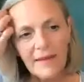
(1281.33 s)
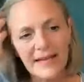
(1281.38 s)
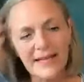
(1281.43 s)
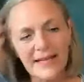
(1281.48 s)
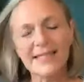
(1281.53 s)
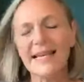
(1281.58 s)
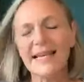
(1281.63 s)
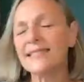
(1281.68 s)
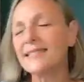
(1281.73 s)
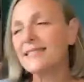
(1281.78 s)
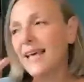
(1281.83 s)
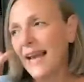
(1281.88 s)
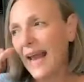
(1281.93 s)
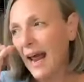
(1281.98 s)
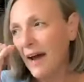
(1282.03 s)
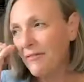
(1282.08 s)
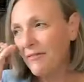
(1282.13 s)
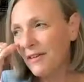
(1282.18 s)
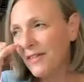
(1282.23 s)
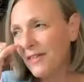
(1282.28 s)
says that
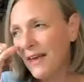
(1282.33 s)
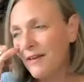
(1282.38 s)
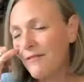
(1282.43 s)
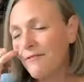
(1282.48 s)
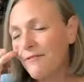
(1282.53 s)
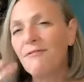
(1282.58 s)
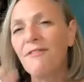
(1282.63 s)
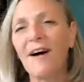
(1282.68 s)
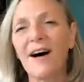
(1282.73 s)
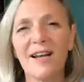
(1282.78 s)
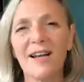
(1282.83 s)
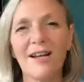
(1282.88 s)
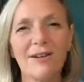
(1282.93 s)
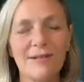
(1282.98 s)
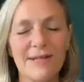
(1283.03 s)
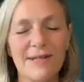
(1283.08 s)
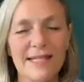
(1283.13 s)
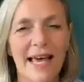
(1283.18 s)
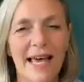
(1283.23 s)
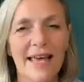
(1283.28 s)
everything
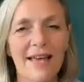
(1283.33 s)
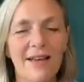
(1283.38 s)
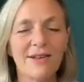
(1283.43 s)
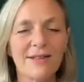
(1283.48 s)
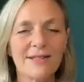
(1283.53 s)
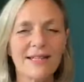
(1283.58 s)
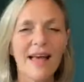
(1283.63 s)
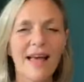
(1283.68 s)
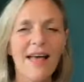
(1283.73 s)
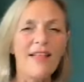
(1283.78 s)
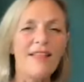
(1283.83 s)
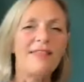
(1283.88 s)
follows cycles.